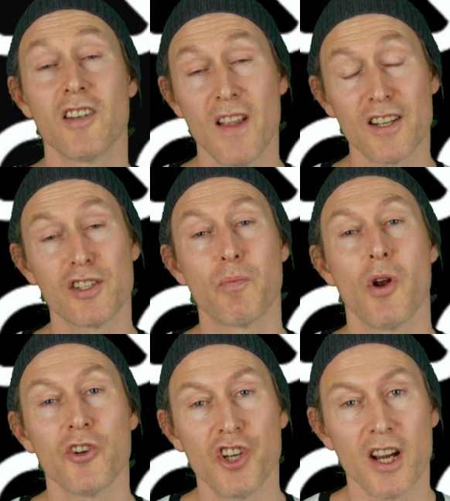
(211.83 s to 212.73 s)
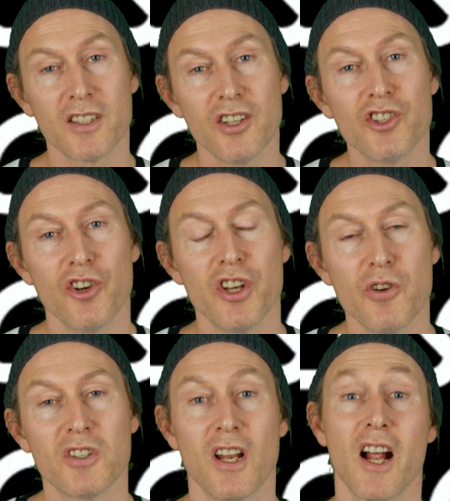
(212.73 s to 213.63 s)
so that's the project
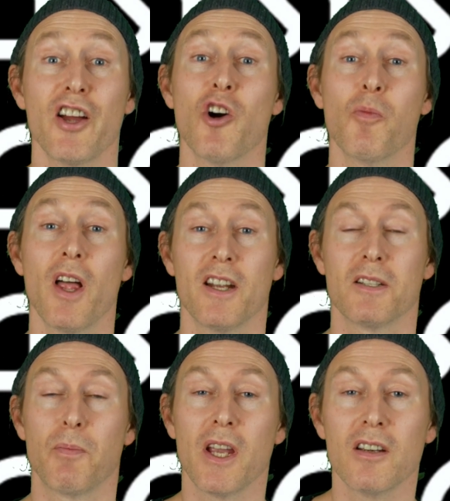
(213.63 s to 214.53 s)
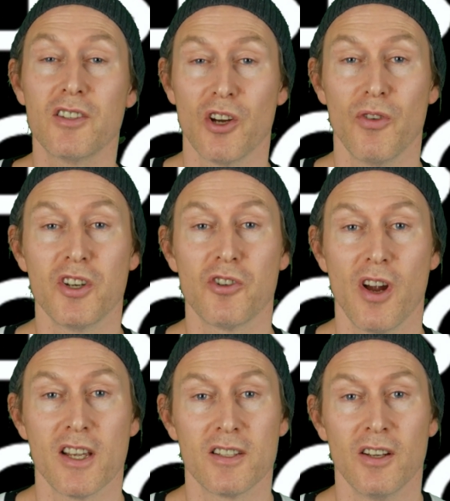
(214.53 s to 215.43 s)
introduced, and I hope that it's piqued your
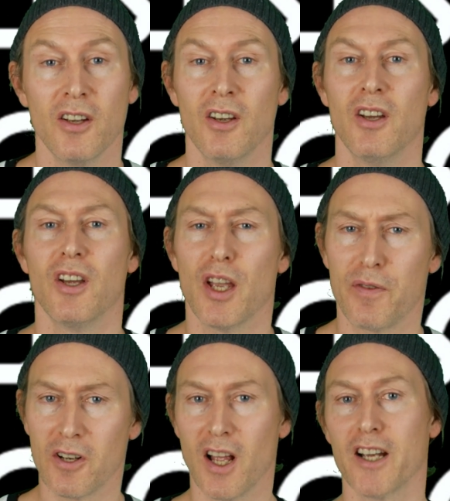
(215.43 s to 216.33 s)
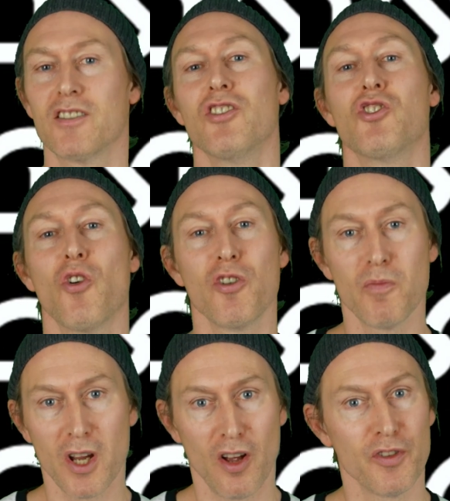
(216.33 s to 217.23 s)
interest. If you'd like to
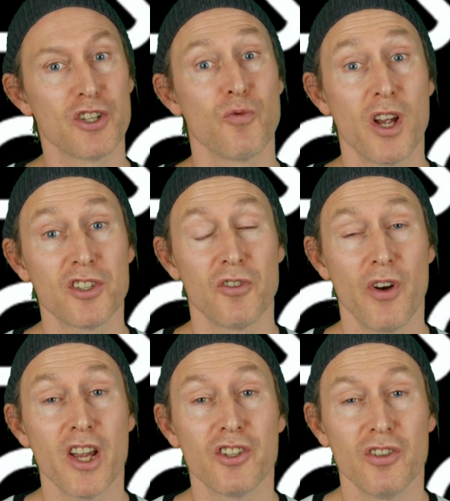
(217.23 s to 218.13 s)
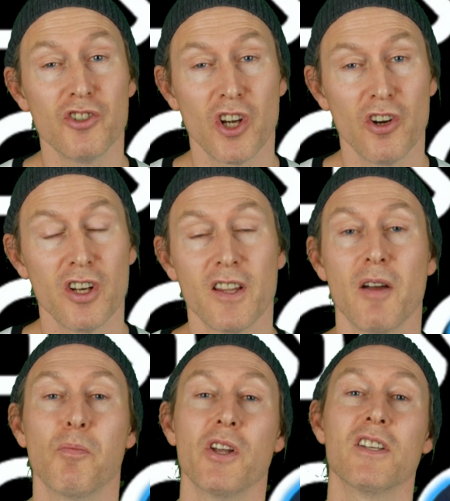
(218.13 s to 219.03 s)
join me on this restoration journey,
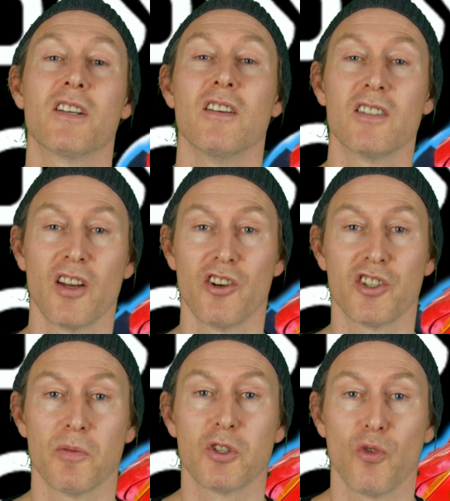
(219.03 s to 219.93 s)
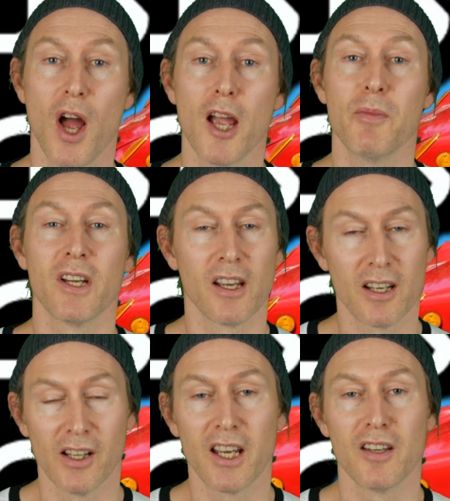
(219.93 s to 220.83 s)
then please consider subscribing
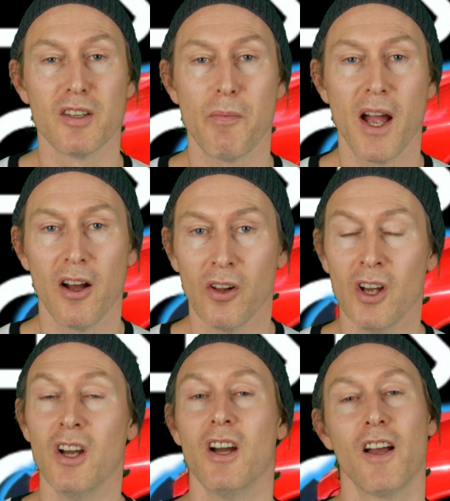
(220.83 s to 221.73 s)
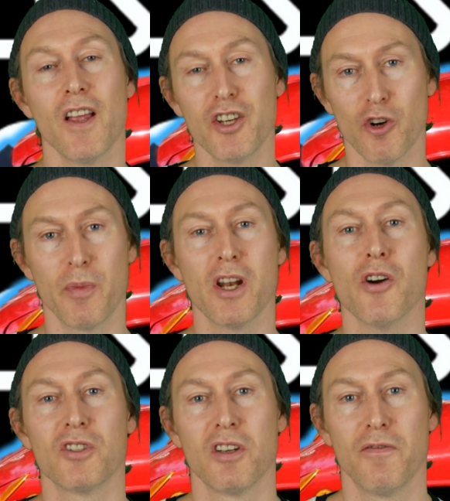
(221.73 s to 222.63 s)
and clicking the bell, and then you'll be
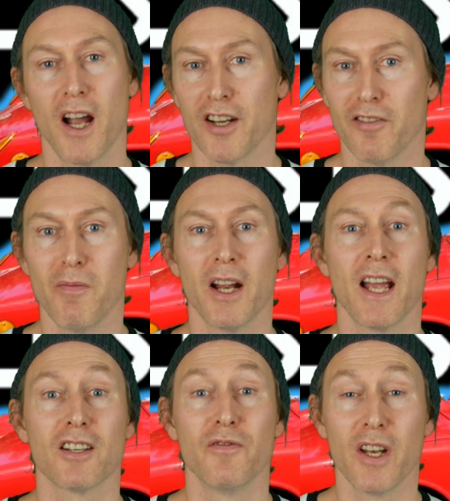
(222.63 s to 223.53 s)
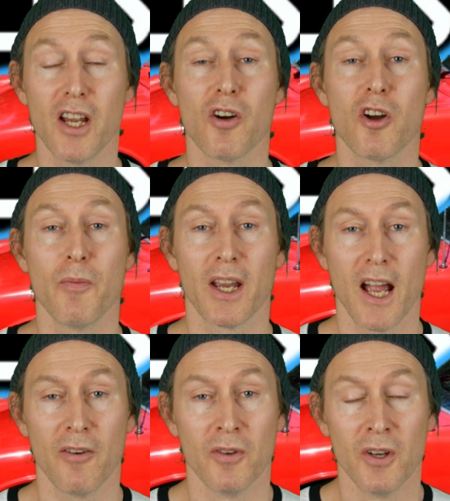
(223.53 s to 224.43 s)
notified of my next video coming
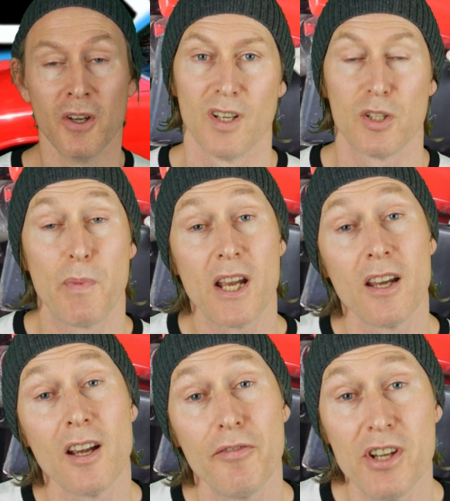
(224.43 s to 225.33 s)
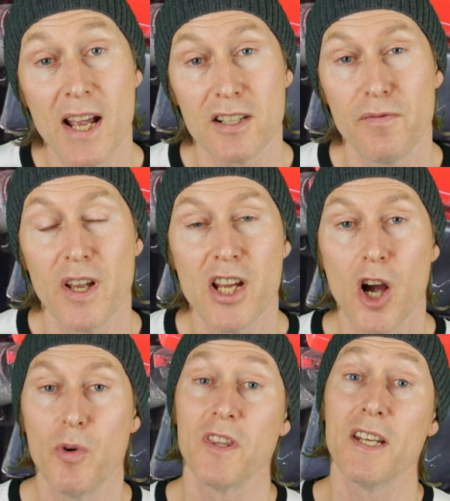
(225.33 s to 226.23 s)
out. Speaking of the next
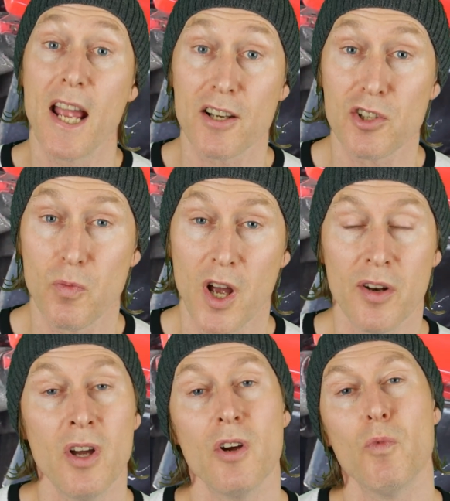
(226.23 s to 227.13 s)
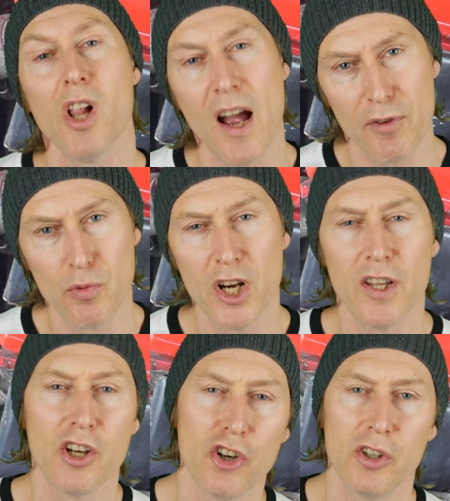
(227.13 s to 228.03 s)
video, in the next one we'll have a
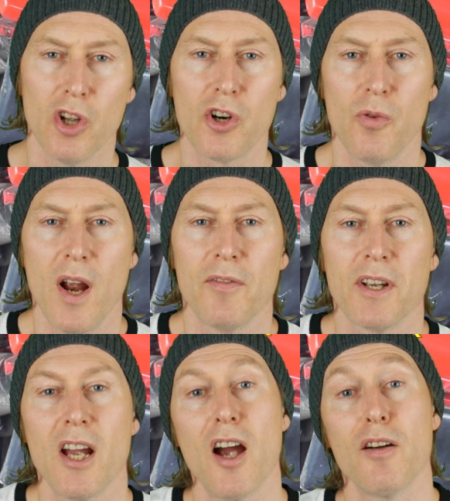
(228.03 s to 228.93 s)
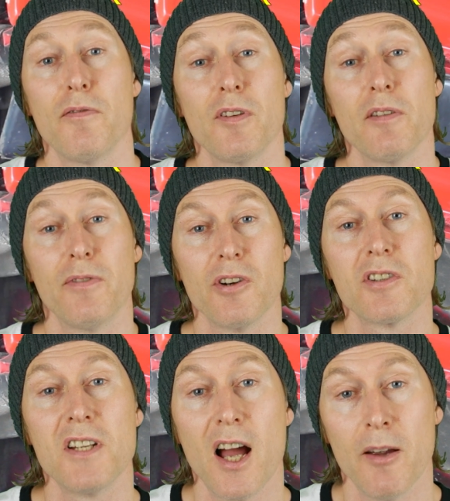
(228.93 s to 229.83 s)
really good look around the car for the
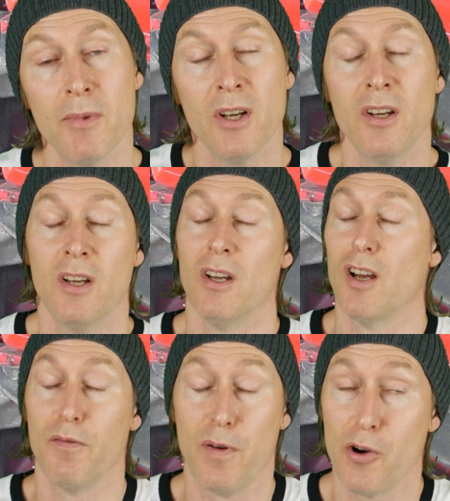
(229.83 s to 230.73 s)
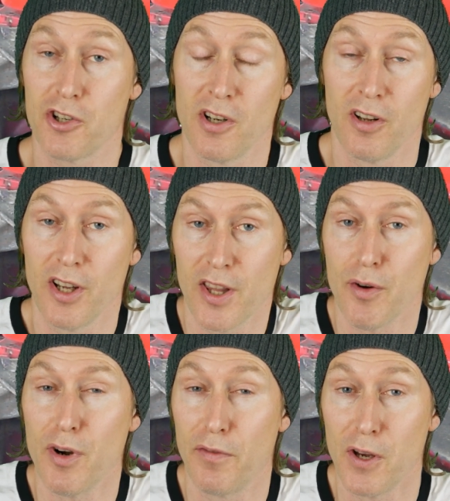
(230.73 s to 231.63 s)
first time. Unfortunately
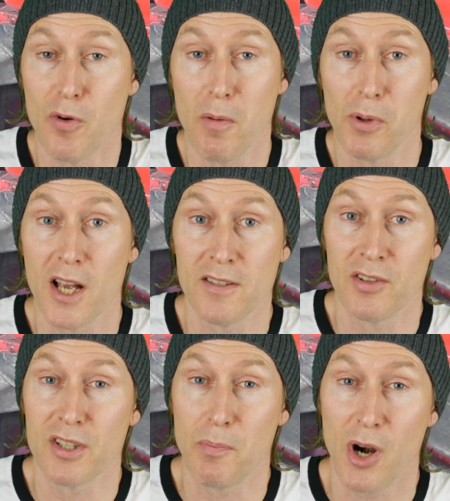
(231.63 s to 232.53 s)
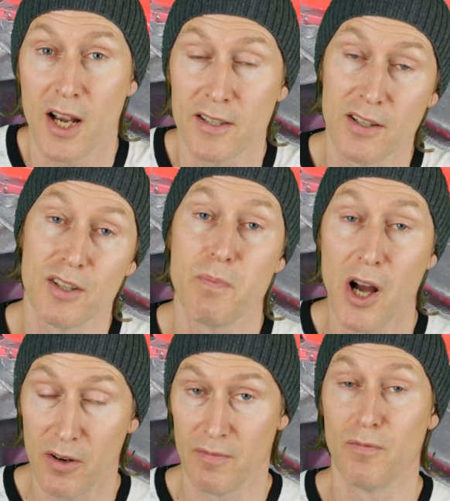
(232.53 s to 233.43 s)
there were a few unpleasant surprises,
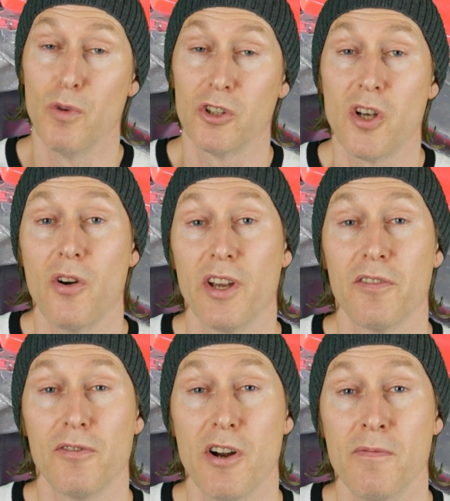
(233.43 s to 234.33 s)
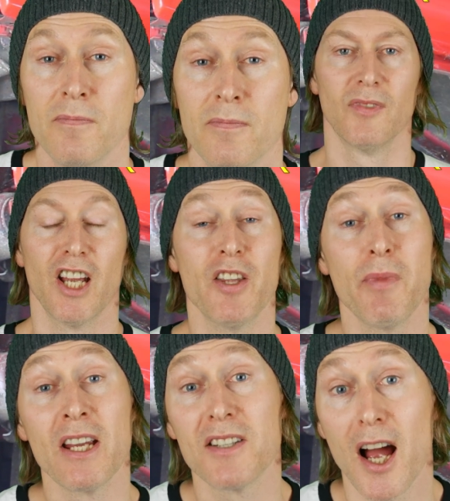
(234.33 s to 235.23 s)
but we'll talk it through. In the
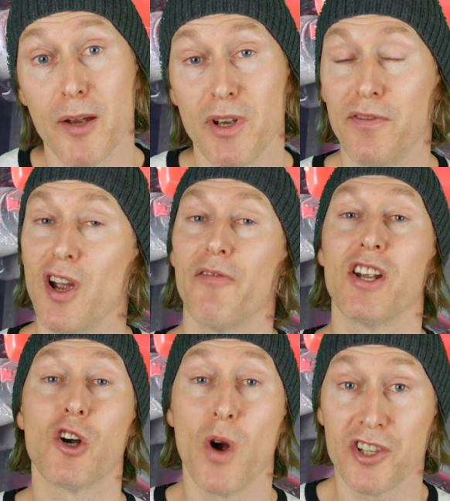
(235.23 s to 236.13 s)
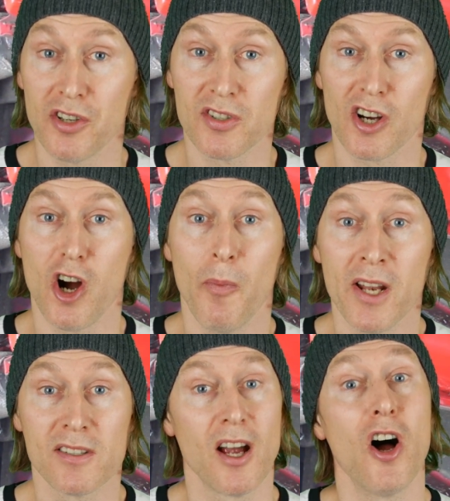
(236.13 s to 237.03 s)
meantime, if you have any questions or
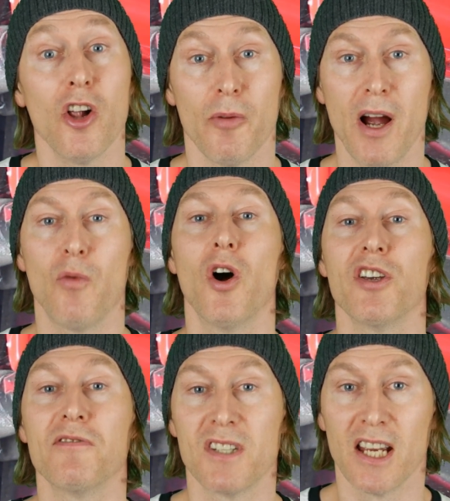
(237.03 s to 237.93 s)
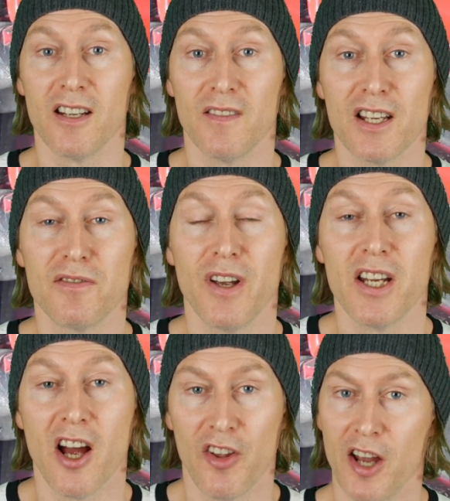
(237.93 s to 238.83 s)
comments at all about what you've seen in this
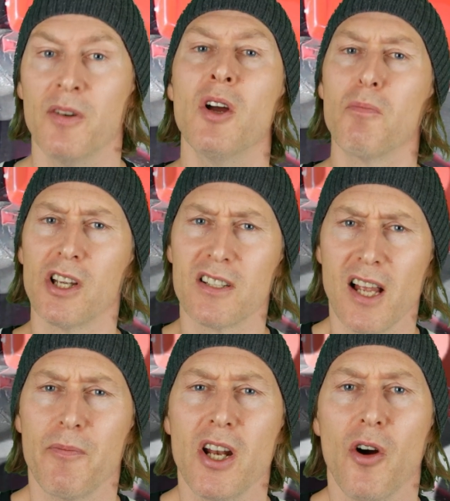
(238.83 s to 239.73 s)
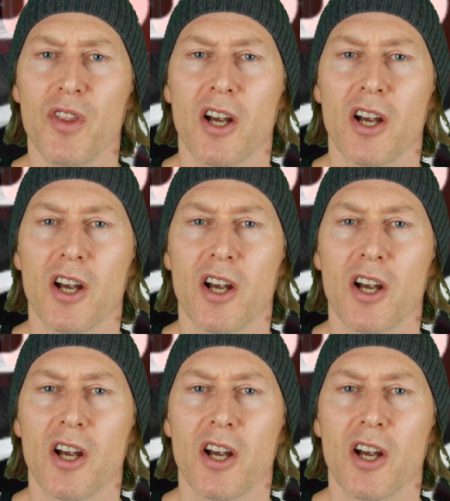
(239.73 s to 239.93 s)
video, then please let me know in